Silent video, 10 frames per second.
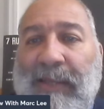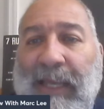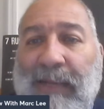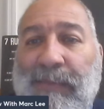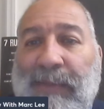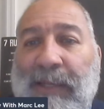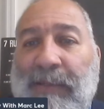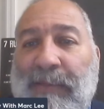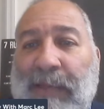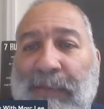that
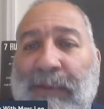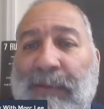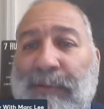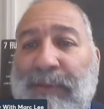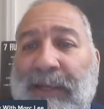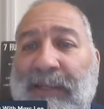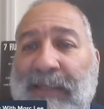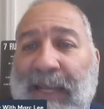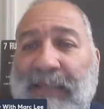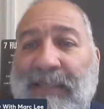we will bring
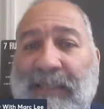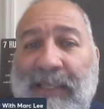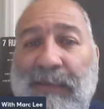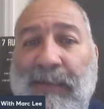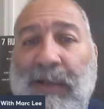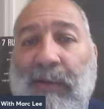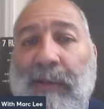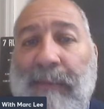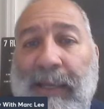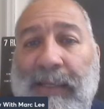to the SEC will
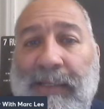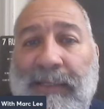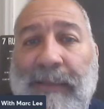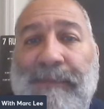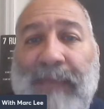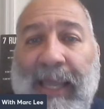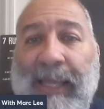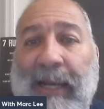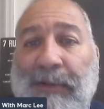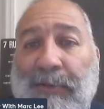only make us
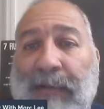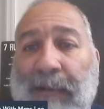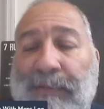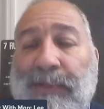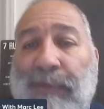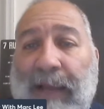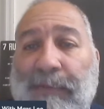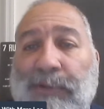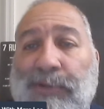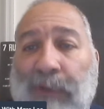and our new conference
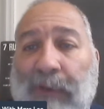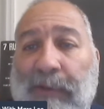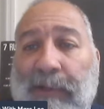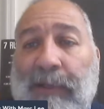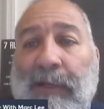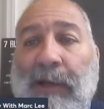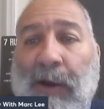rivals stronger,